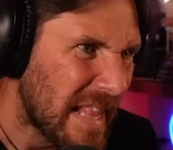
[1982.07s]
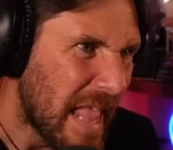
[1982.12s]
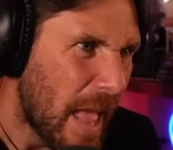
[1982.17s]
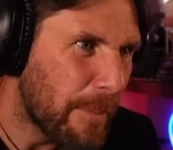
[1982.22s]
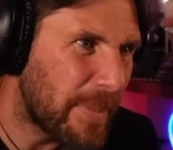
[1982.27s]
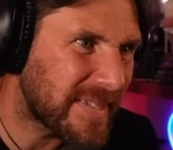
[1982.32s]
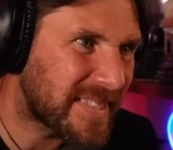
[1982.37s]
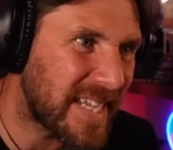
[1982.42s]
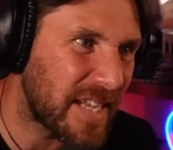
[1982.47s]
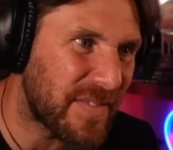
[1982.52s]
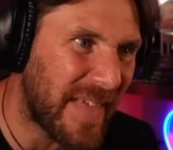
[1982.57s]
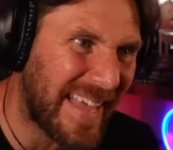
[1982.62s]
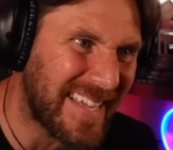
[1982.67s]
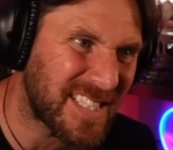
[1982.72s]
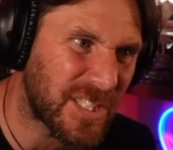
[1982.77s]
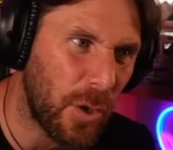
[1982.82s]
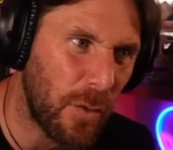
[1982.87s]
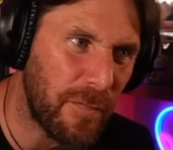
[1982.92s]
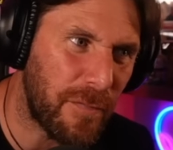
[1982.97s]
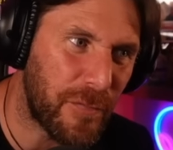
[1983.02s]
But see,
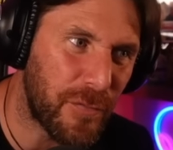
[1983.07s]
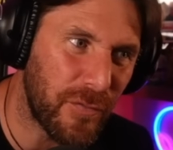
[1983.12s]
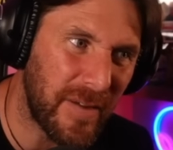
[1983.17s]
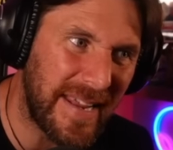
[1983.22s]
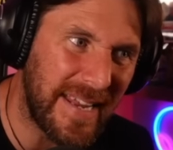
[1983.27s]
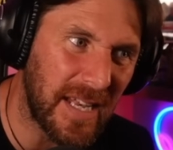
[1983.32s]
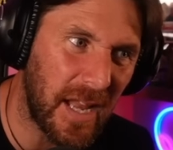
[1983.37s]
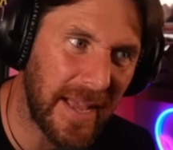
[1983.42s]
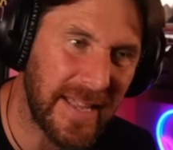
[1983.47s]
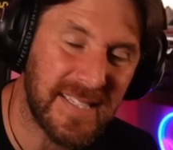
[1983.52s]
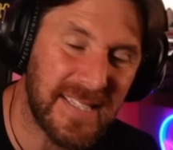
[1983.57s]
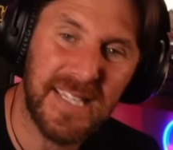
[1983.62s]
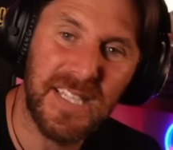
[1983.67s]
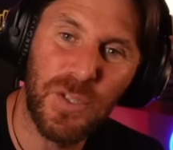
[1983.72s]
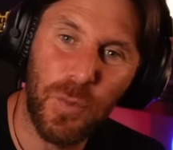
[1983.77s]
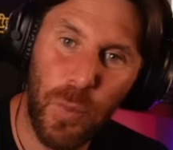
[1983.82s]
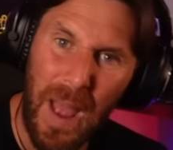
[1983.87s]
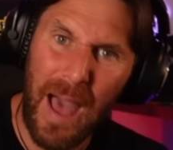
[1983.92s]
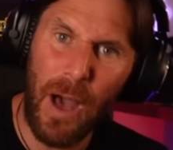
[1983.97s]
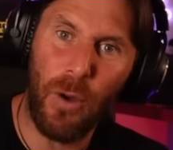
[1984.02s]
that's got three lights as
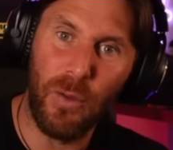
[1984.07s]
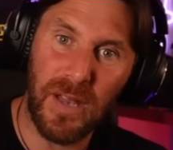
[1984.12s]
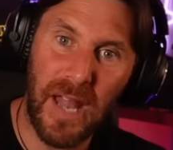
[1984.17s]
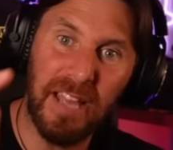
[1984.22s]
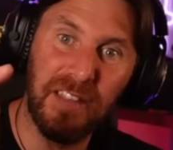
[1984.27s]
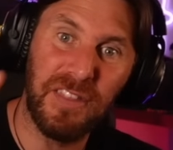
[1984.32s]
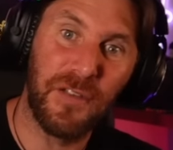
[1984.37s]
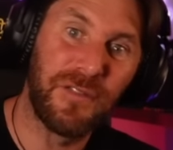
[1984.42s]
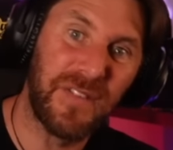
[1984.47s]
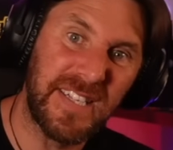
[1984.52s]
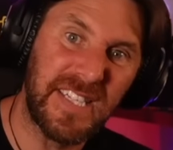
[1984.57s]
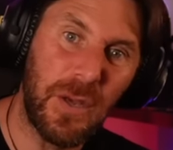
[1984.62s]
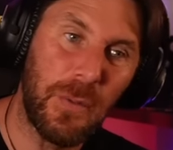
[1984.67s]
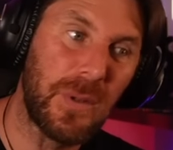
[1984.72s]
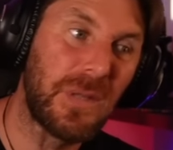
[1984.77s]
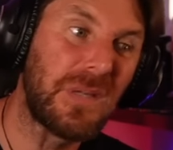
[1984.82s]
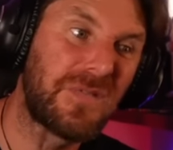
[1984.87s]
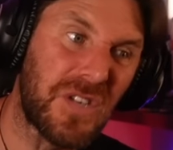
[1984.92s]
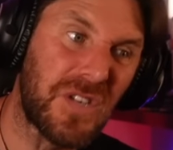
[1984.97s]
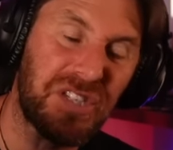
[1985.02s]
well, like the video
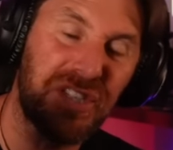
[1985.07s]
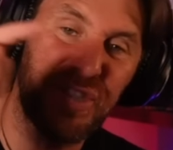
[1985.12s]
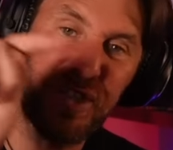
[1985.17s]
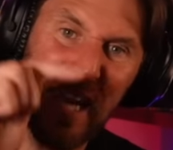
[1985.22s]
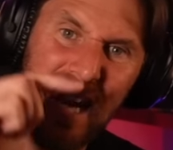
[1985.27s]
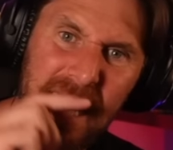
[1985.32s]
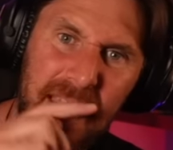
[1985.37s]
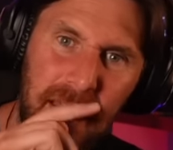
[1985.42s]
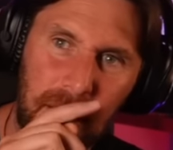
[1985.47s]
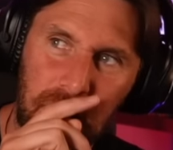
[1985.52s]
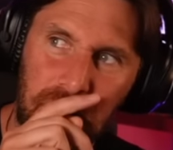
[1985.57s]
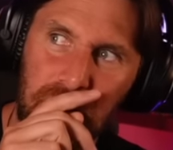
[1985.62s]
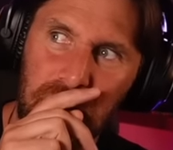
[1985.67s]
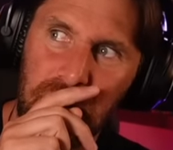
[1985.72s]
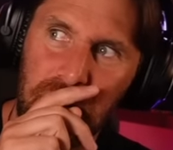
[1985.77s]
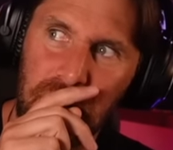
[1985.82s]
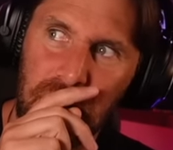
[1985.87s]
we've just seen.